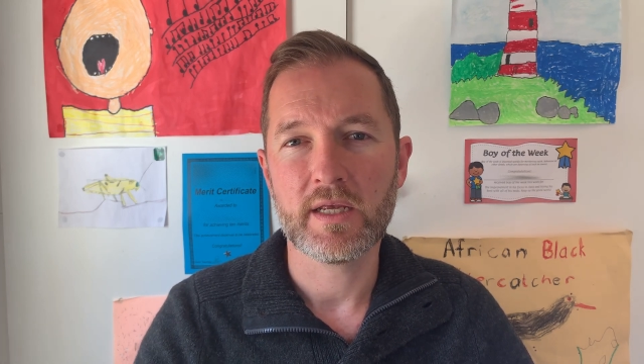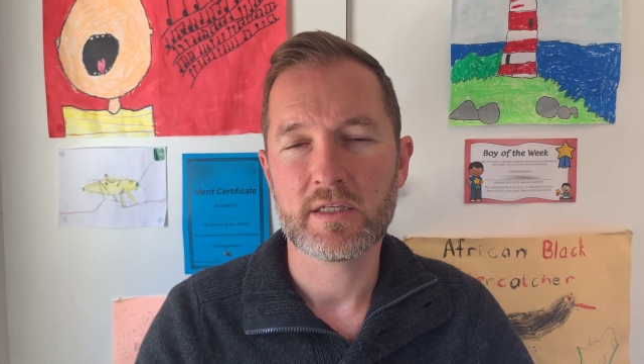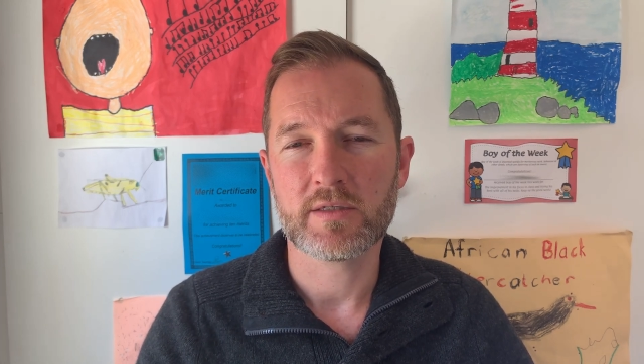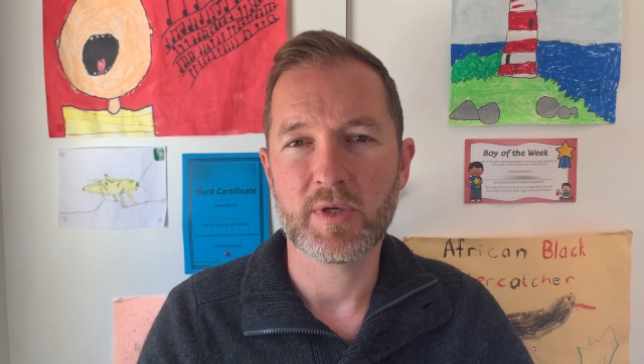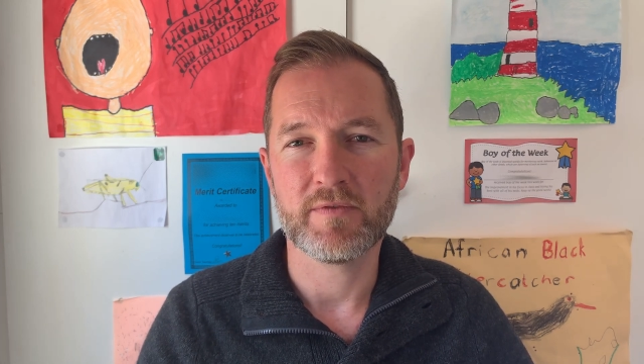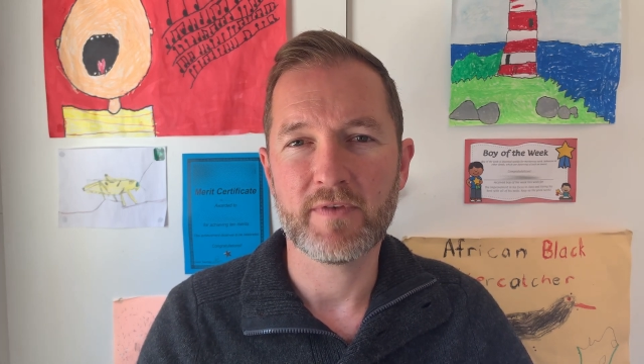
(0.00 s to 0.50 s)

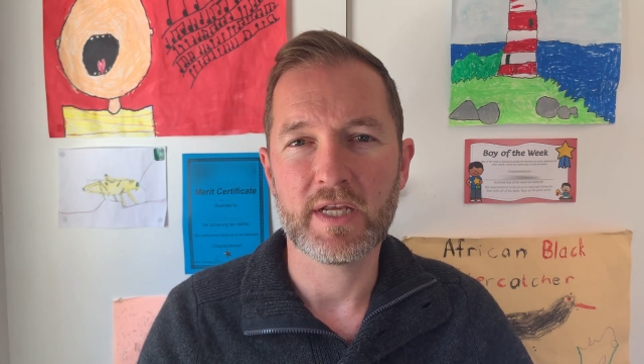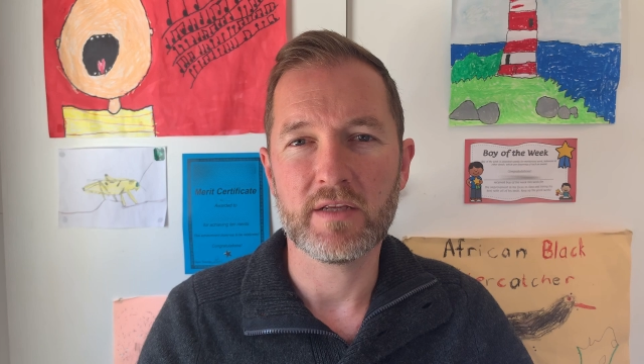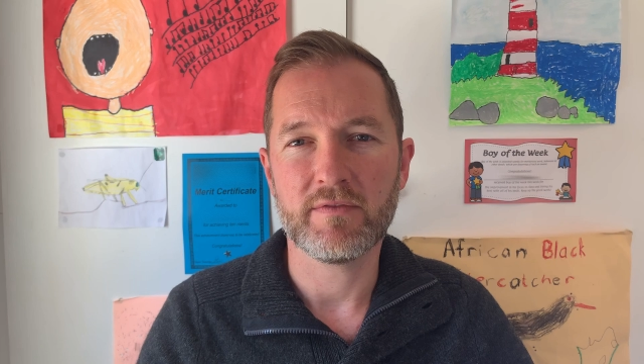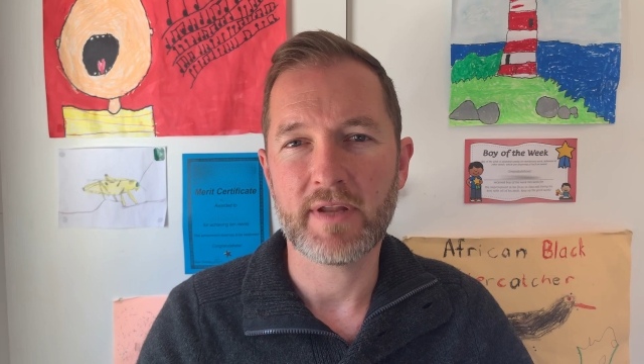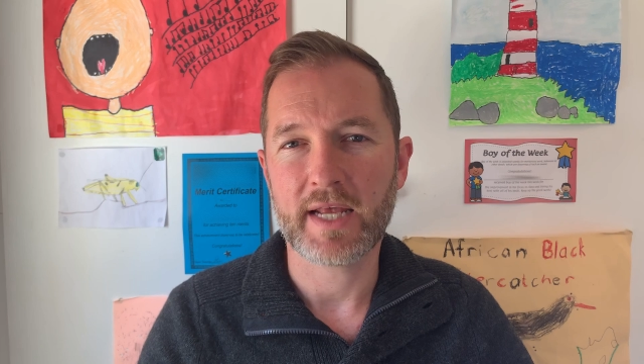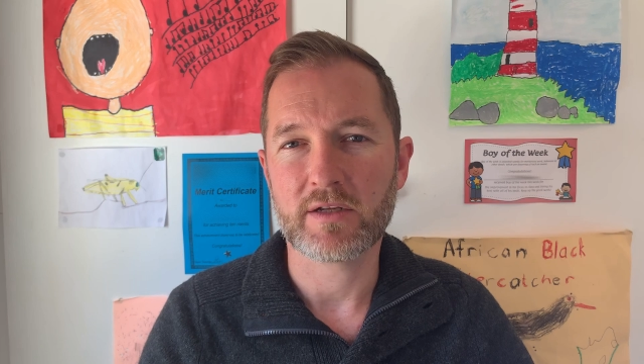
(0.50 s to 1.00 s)
it's been
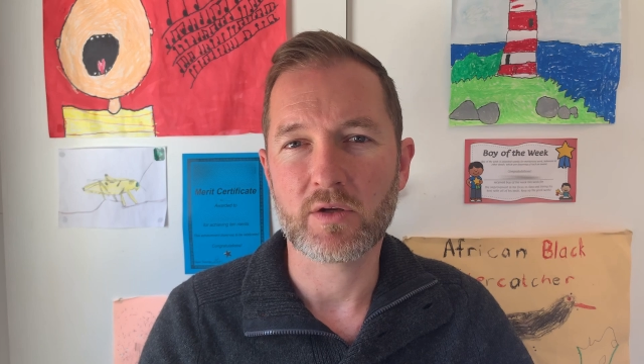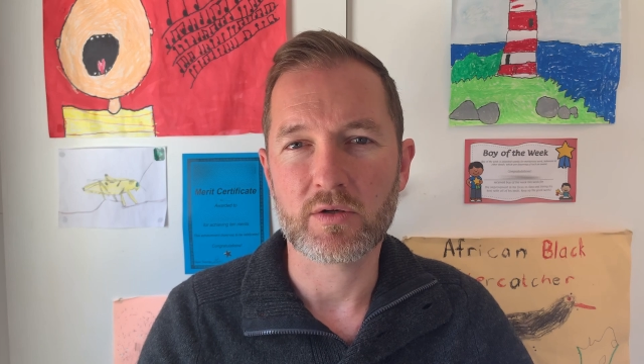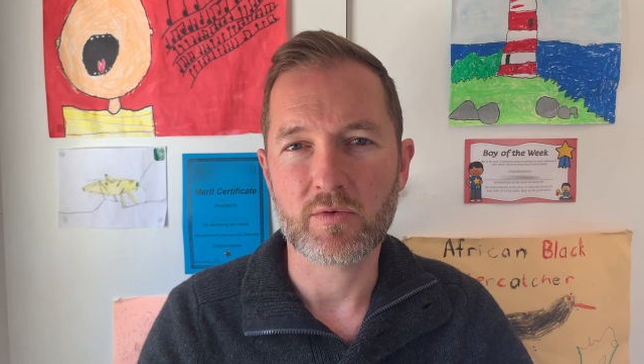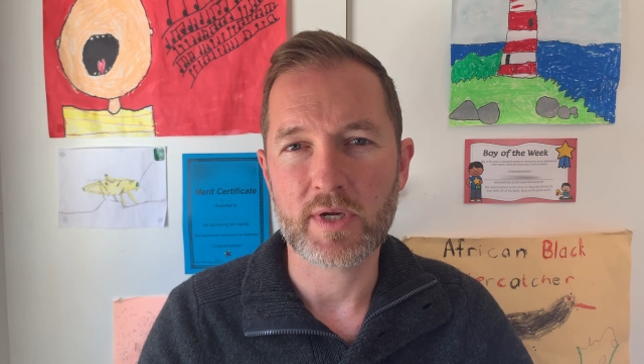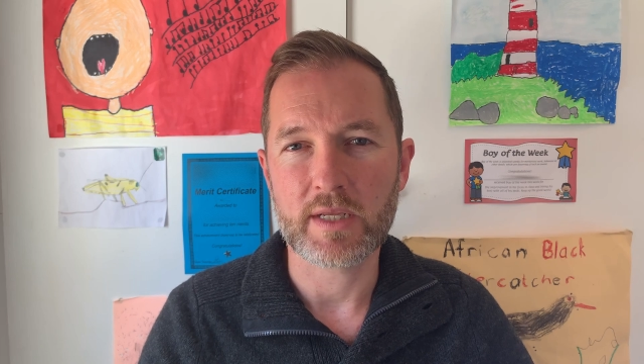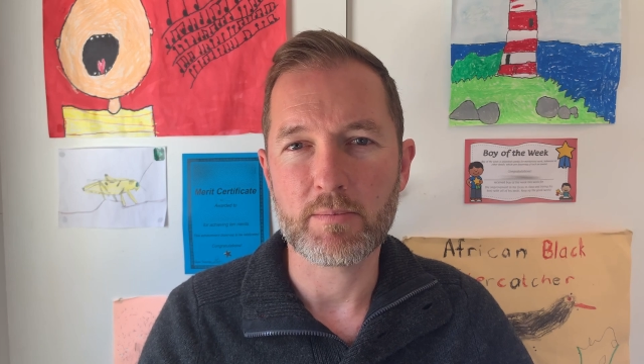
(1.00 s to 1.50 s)
fairly flat,
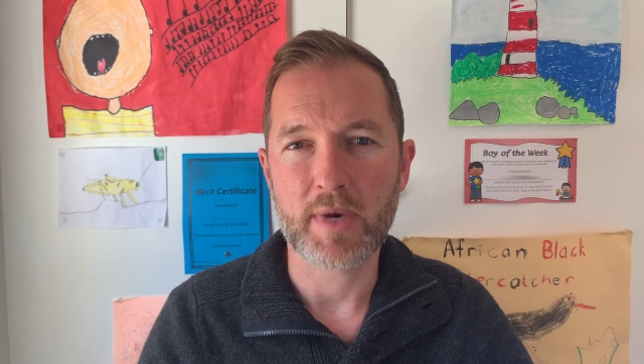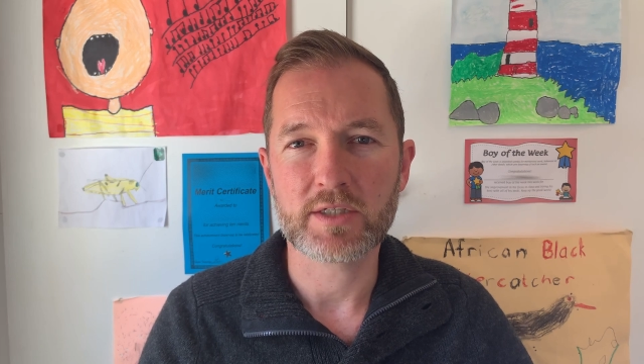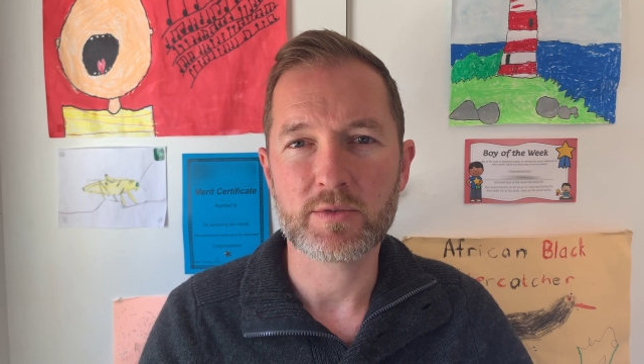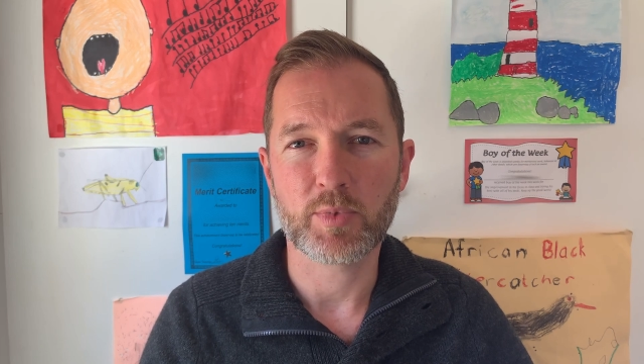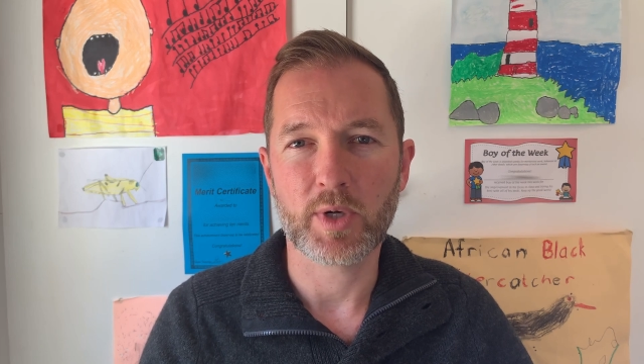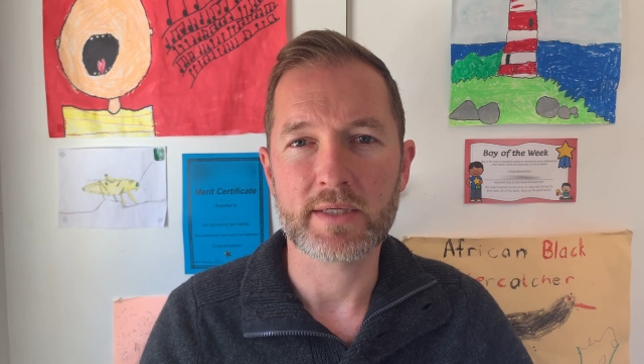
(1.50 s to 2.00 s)
not really
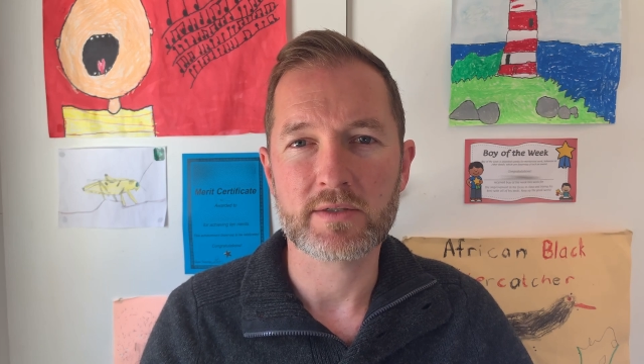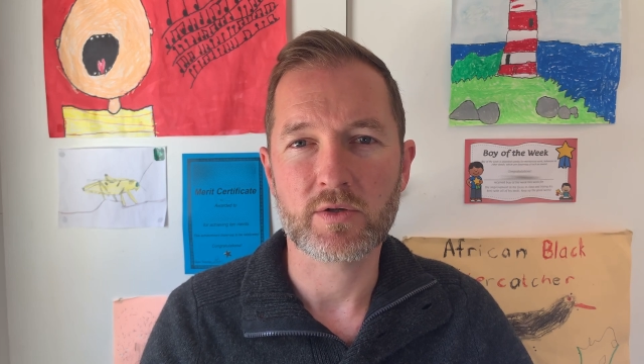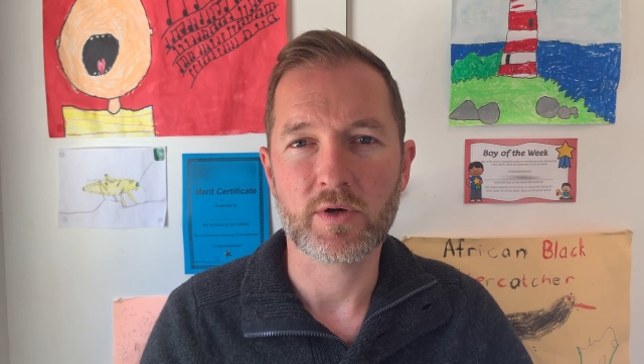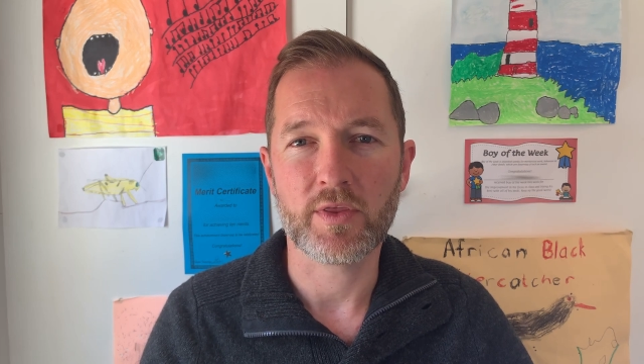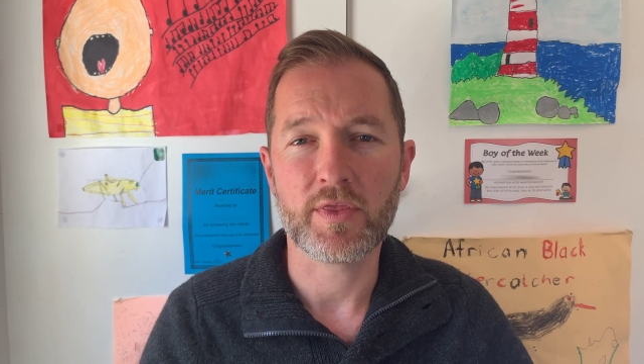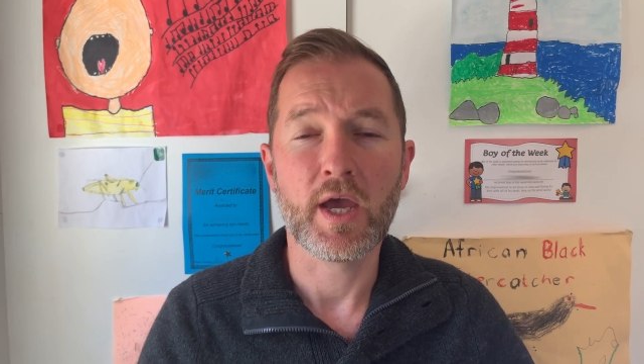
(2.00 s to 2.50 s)
much price
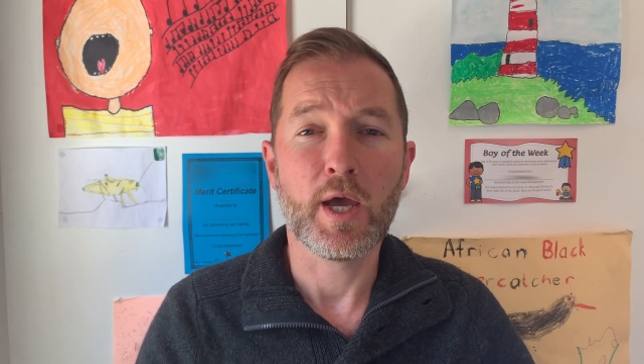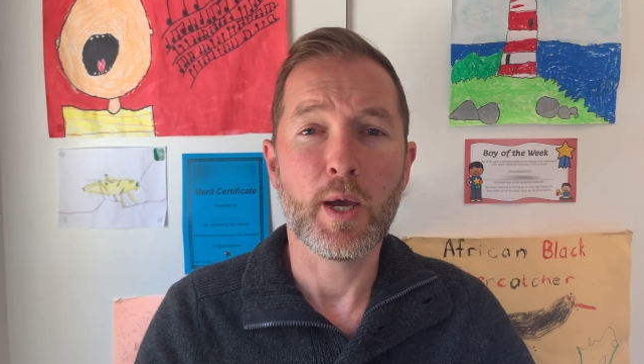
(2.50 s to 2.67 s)
growth,